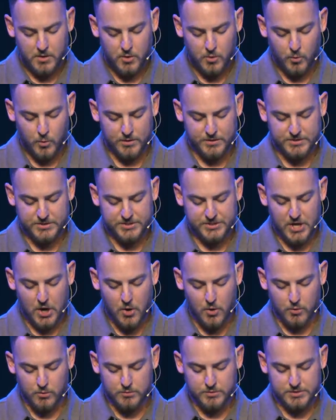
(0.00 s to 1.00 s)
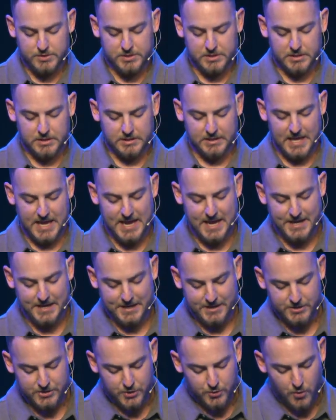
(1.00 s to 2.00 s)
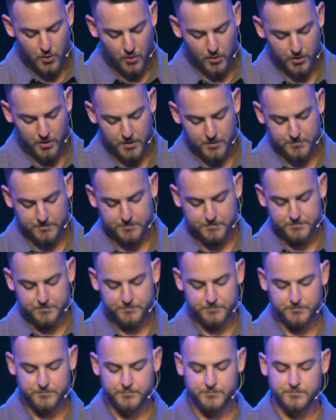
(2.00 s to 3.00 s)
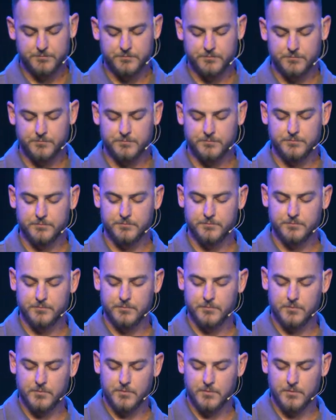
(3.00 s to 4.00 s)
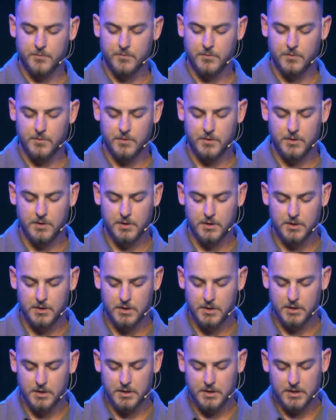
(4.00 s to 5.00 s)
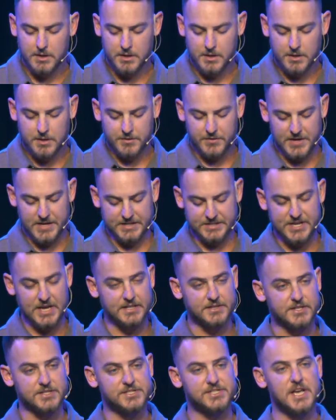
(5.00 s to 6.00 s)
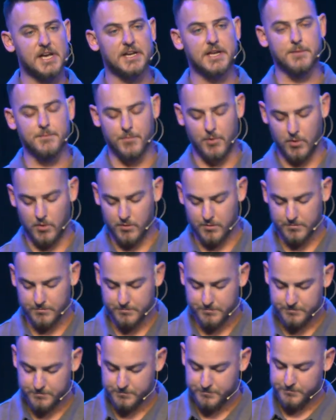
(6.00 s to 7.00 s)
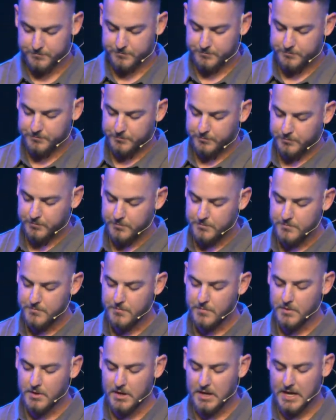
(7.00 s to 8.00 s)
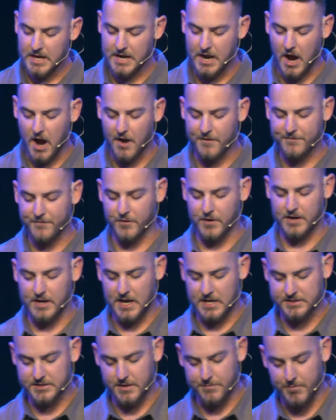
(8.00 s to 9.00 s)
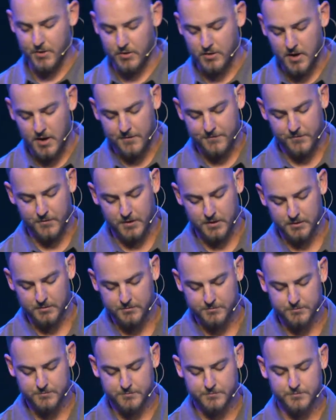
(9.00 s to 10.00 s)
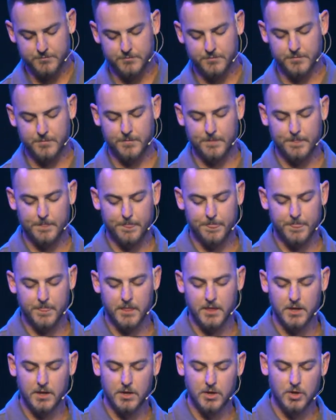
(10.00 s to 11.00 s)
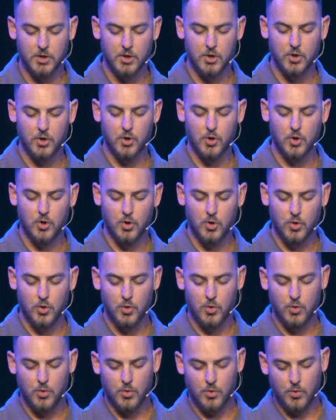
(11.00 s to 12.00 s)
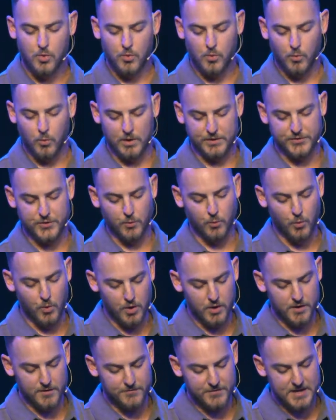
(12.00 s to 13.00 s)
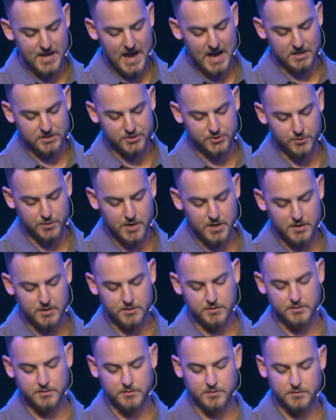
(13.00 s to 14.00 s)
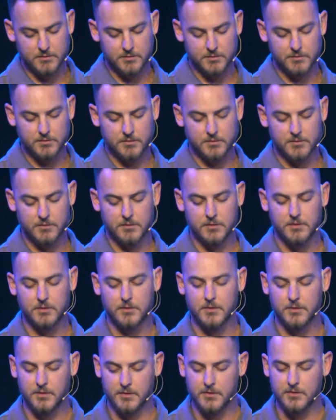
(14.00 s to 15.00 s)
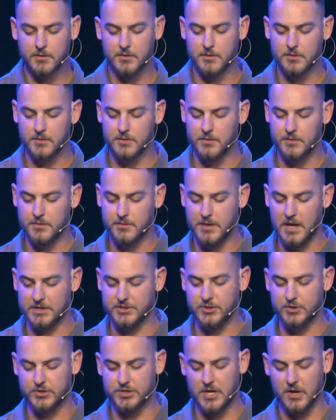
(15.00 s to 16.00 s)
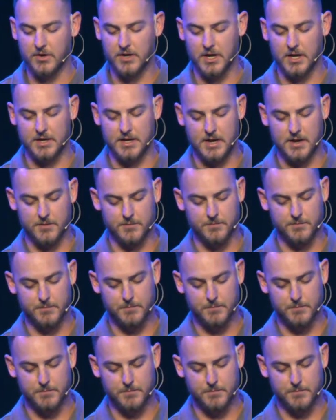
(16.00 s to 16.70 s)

with stones laid in due order. Al Señor tu Dios sobre la cumbre de este peñasco. Then take the second bull. Toma el segundo novillo. And offer it as a burnt offering. Y ofrece holocausto con la leña de la cera. With the wood of the Asherah. Con la leña de la cera que es cortado. That you shall cut down.